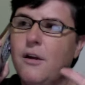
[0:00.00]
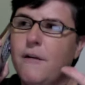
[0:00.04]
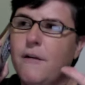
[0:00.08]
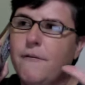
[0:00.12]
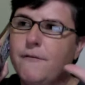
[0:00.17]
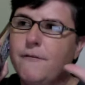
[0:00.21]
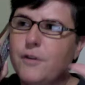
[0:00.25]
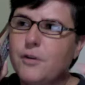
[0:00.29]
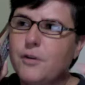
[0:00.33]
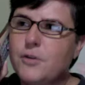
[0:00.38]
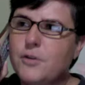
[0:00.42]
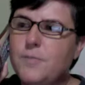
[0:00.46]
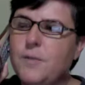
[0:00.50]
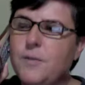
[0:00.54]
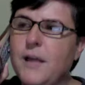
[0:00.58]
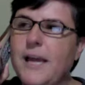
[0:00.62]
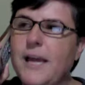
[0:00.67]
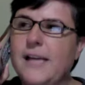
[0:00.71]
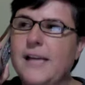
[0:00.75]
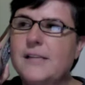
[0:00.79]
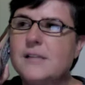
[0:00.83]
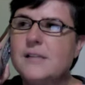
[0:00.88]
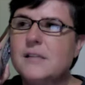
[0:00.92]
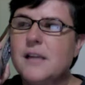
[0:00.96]
first
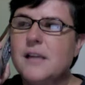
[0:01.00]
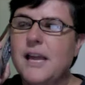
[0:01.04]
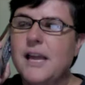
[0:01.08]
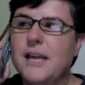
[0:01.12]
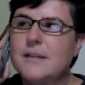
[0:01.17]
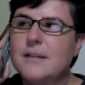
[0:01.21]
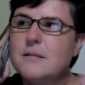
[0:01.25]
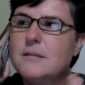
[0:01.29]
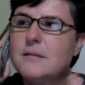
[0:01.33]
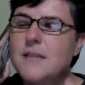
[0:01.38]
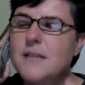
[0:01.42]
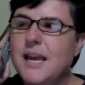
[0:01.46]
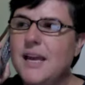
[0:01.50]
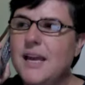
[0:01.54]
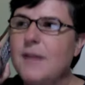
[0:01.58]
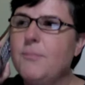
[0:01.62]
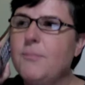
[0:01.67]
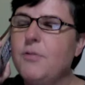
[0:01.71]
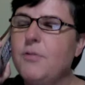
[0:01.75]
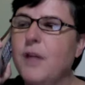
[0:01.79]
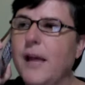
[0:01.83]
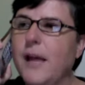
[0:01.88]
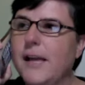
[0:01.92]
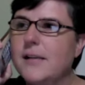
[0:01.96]
place and second
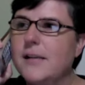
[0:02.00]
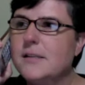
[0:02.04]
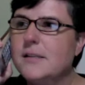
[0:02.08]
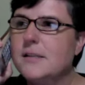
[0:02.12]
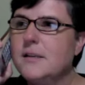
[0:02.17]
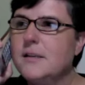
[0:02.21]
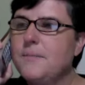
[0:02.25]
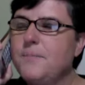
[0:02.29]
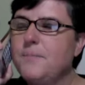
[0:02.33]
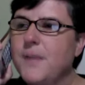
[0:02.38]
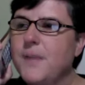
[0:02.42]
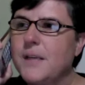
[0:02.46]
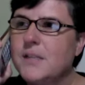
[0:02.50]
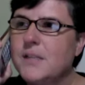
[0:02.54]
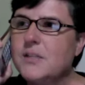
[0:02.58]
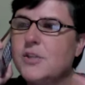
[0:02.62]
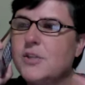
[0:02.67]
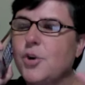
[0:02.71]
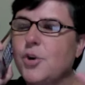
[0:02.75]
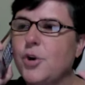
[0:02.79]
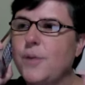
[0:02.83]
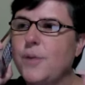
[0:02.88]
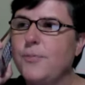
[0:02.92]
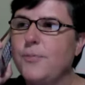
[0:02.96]
place is
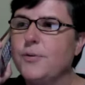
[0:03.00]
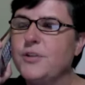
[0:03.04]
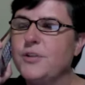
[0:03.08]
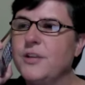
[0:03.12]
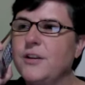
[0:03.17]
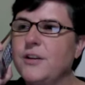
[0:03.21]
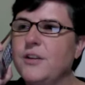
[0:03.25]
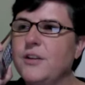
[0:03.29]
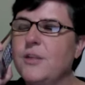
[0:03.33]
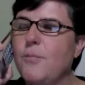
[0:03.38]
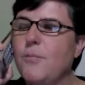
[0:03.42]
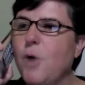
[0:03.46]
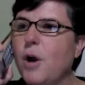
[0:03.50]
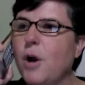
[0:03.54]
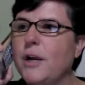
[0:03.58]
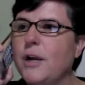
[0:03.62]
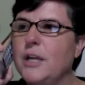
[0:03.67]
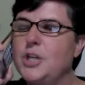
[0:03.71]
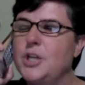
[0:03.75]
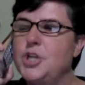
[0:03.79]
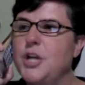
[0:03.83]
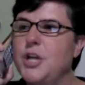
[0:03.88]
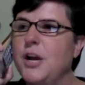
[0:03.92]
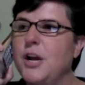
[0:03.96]
30% of the
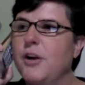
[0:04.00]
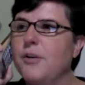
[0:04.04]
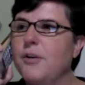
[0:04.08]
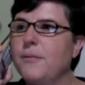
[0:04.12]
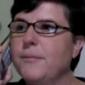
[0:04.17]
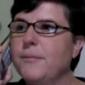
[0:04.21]
market share.